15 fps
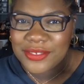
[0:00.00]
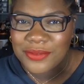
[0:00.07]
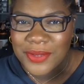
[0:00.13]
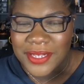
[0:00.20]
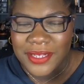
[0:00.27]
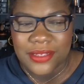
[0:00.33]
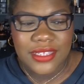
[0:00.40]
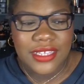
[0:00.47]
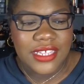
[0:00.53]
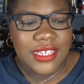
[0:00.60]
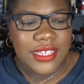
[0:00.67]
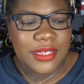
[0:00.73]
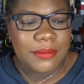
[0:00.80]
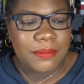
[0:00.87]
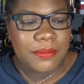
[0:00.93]
well,
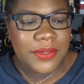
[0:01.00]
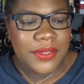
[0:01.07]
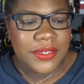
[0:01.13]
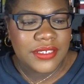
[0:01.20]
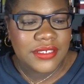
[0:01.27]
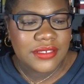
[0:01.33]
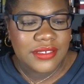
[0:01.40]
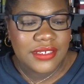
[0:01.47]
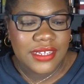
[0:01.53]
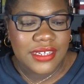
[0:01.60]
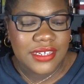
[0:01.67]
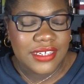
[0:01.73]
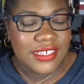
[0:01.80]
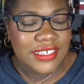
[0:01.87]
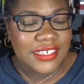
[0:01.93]
but
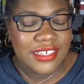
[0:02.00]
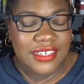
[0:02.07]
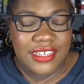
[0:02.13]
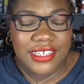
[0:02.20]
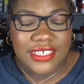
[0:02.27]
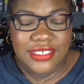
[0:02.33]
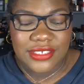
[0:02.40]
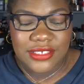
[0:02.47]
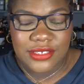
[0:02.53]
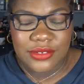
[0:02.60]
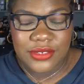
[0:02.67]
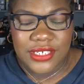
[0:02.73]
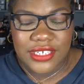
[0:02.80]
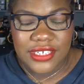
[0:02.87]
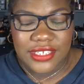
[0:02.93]
it's
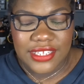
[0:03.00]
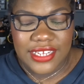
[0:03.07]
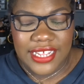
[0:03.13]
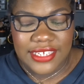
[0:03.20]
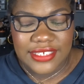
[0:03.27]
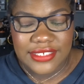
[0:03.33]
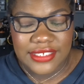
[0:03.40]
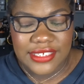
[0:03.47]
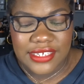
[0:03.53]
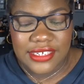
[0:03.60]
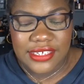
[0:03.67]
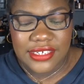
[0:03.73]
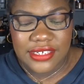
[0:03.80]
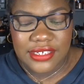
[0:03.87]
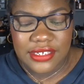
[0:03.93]
looking
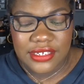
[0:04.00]
nasty.